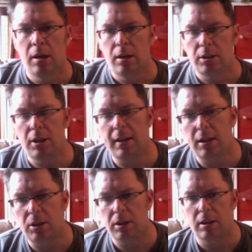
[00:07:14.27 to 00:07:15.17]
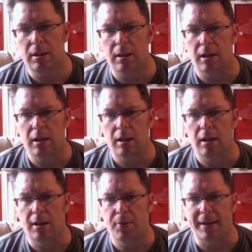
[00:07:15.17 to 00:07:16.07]
So that's just
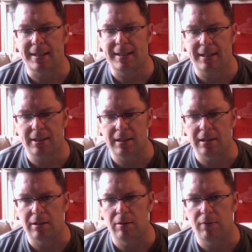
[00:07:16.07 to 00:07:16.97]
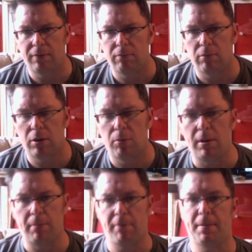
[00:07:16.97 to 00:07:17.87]
a quick taster of
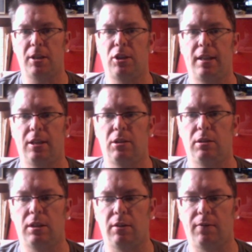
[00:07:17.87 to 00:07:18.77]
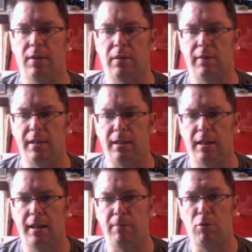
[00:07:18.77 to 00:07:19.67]
where we've managed to get to so far, and
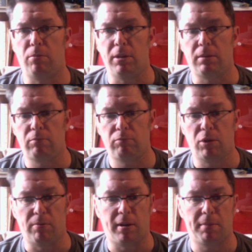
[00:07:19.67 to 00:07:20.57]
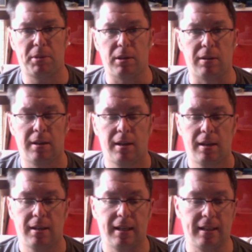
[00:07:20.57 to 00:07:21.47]
what we're up to.
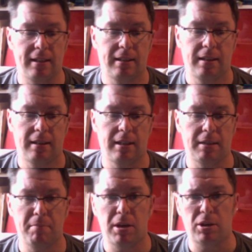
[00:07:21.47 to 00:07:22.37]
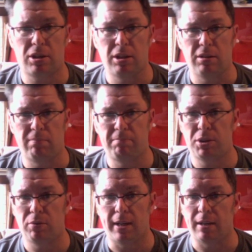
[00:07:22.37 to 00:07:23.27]
Now there's much to
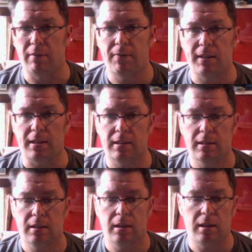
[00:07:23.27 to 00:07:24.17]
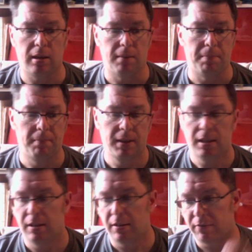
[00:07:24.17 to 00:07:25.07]
sort out and fix.
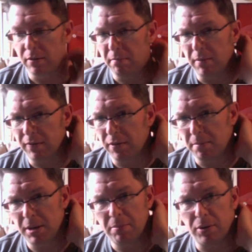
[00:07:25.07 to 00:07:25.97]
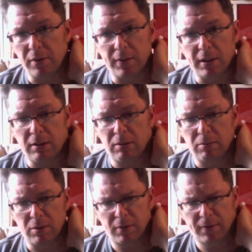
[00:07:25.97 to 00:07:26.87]
From my point of view,
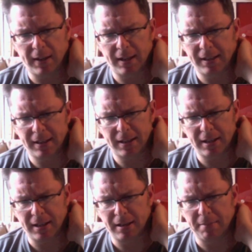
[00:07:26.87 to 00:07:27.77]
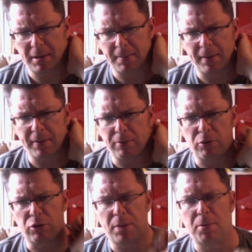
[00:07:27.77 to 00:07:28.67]
one thing I'm having
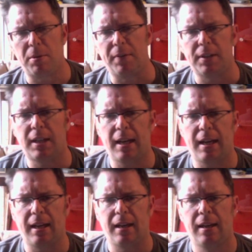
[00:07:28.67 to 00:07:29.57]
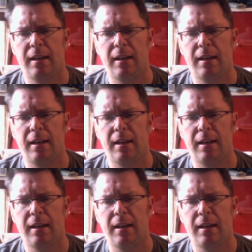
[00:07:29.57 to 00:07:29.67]
real trouble with is getting